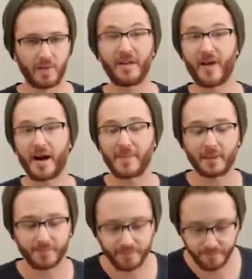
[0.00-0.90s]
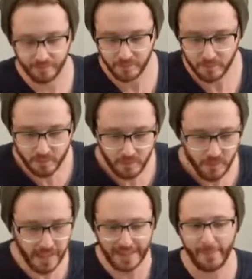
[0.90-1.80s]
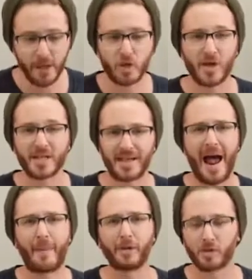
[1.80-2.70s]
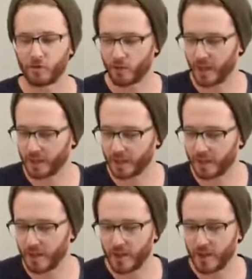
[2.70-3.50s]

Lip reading: environment. Let me address tablets real quickly.